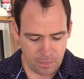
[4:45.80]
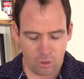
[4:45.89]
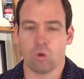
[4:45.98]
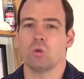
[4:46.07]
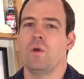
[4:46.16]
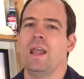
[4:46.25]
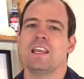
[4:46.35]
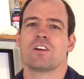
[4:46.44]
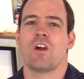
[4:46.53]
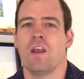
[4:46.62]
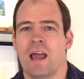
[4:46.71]
already
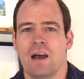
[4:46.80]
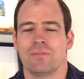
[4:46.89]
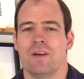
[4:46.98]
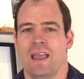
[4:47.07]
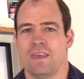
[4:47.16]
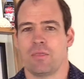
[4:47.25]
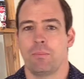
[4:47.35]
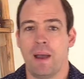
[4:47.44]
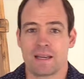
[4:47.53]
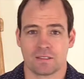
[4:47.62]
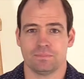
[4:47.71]
grown our faith.
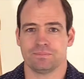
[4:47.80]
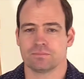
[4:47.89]
But